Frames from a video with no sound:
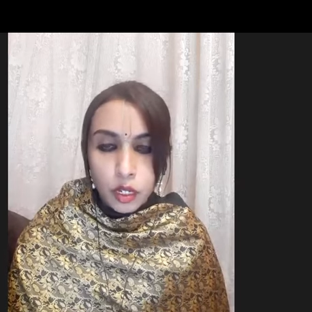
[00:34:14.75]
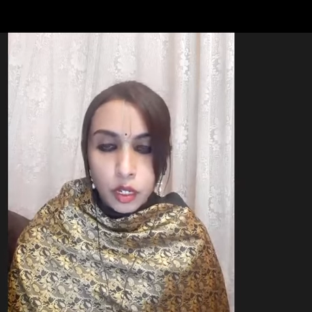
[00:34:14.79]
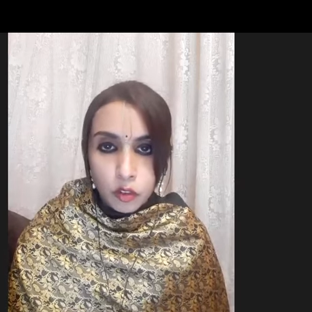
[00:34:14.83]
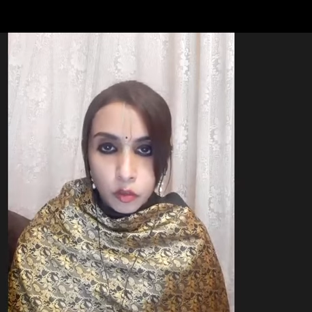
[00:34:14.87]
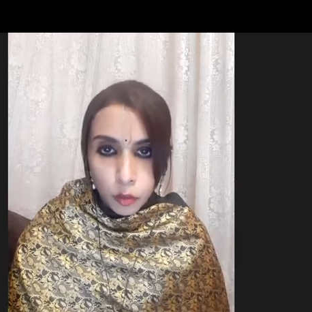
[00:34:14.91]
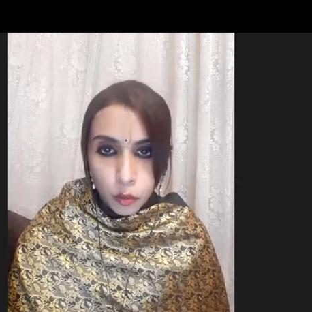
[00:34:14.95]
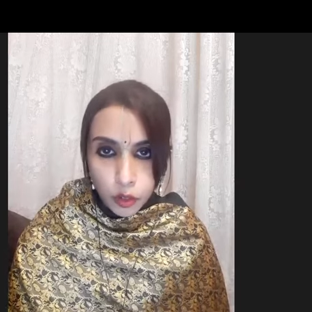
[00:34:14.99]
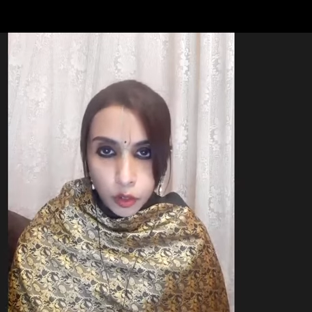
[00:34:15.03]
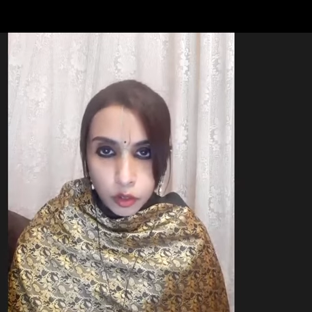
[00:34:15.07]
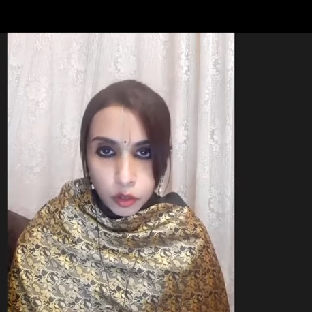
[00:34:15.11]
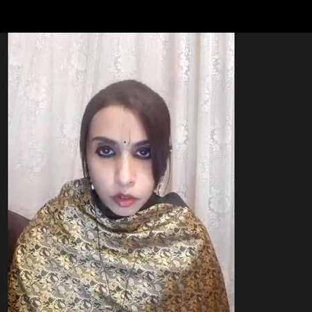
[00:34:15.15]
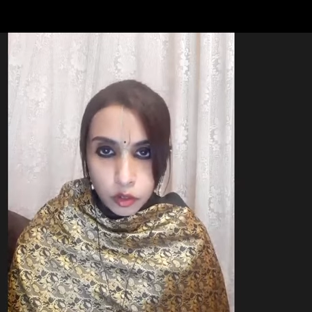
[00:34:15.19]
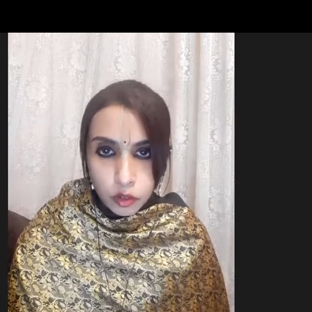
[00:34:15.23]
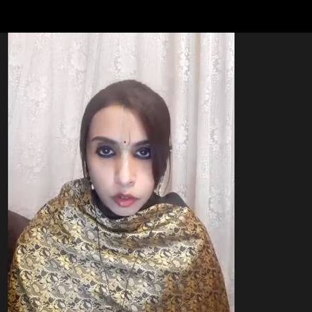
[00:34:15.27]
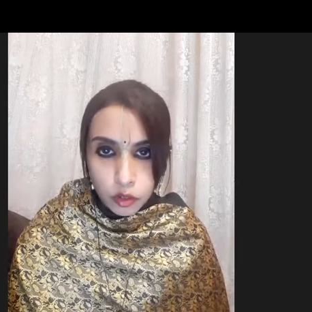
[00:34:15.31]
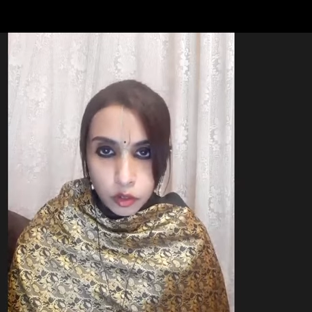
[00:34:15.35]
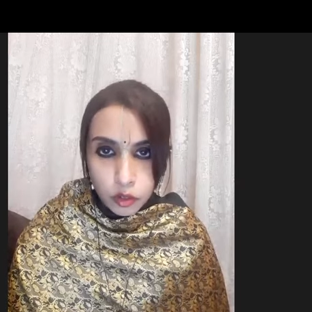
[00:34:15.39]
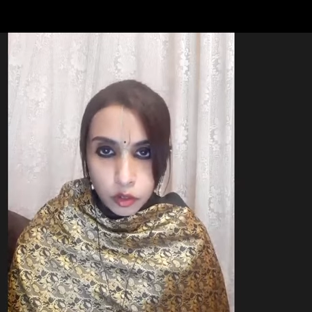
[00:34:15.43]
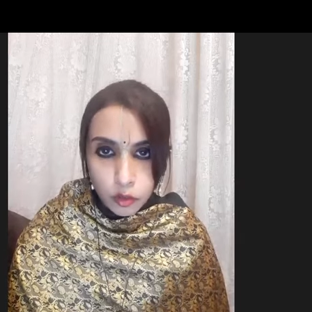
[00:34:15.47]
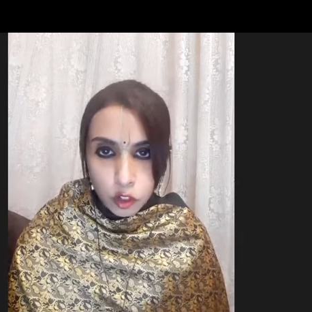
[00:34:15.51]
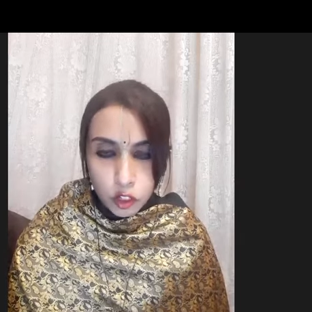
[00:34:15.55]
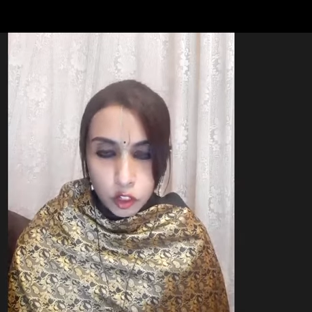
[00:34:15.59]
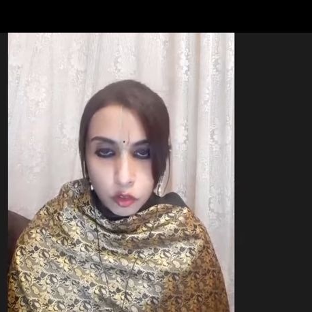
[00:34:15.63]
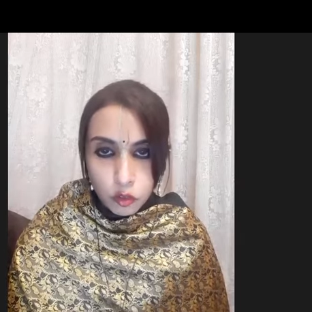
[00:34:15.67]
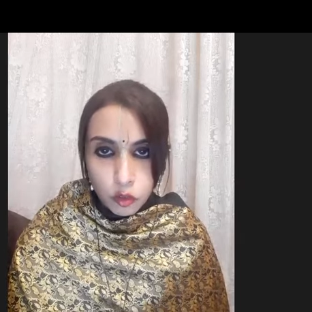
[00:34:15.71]
next point of
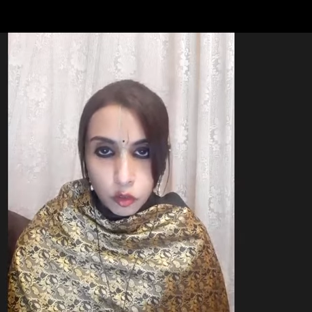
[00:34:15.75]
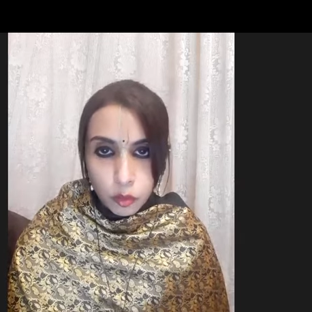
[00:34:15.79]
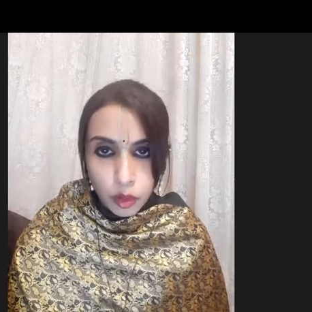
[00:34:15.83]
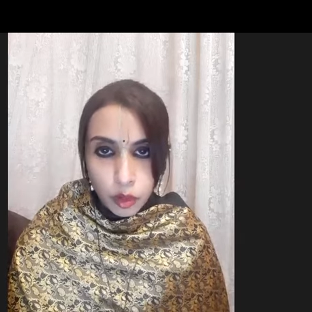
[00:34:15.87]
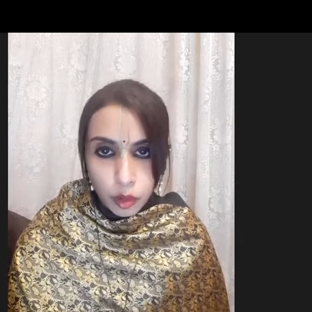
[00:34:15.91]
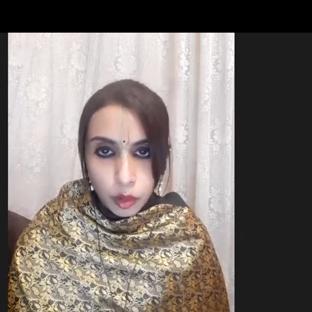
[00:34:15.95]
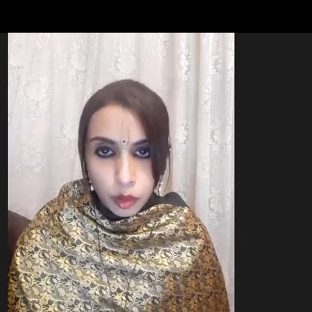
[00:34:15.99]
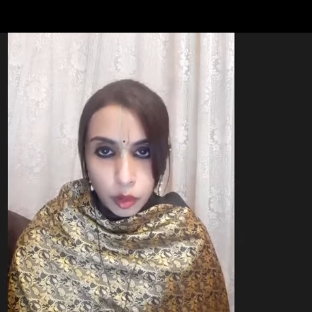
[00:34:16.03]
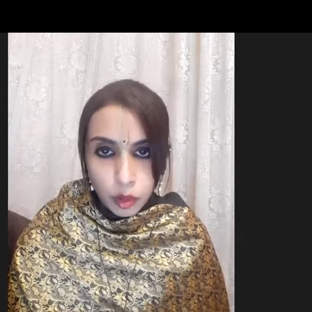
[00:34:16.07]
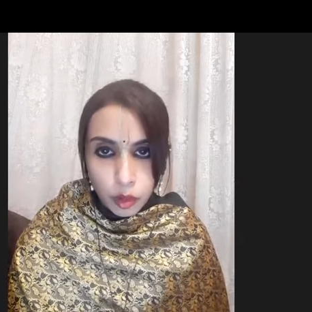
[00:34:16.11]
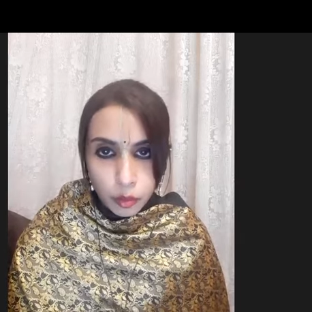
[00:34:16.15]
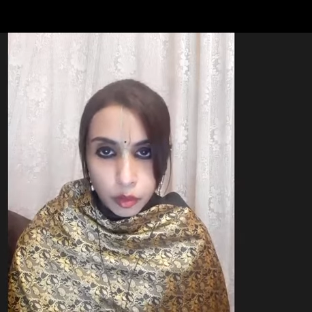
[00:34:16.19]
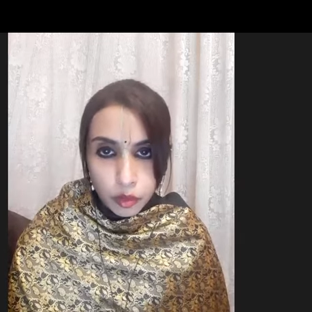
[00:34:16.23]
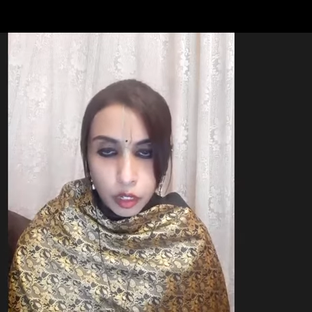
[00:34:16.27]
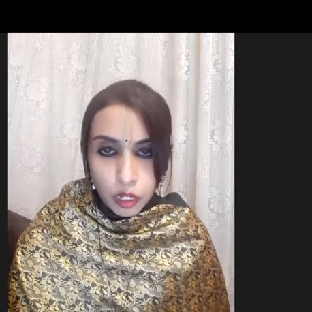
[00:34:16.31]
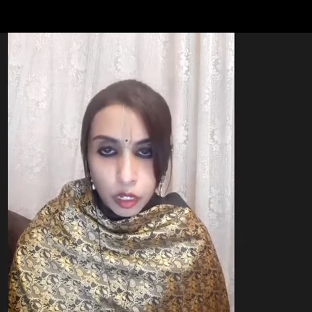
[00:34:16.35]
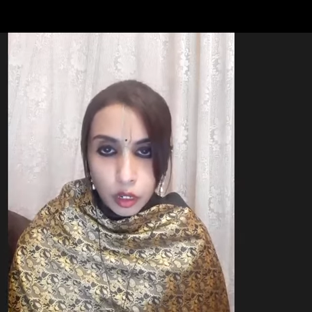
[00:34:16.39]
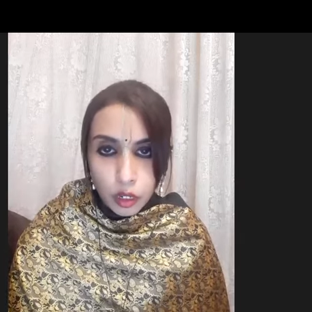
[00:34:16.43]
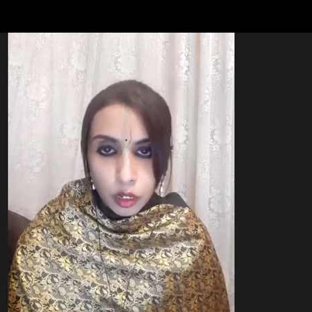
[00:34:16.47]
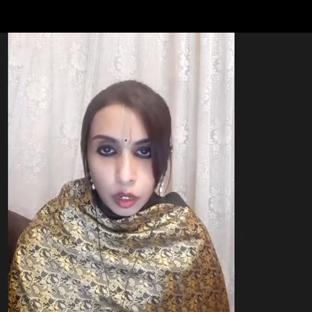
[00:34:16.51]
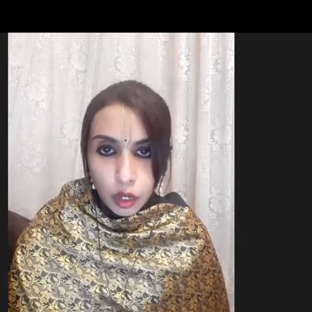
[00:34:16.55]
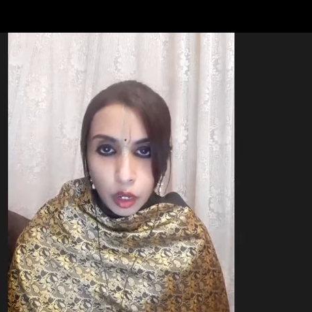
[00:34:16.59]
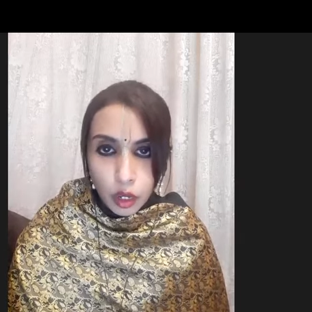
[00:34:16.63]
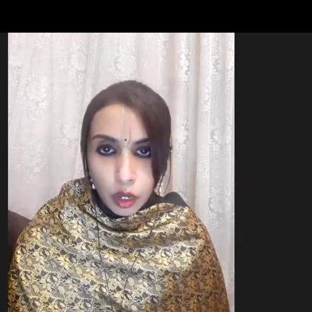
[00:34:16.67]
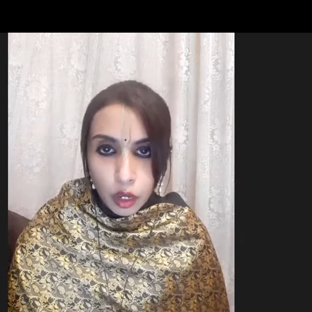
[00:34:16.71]
Krishna's
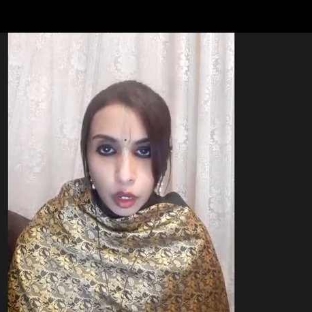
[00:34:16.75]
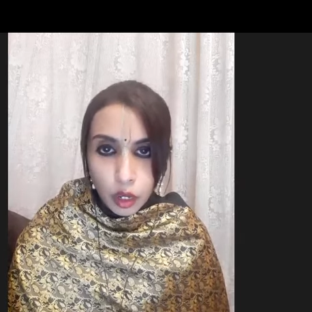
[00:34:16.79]
supremacy,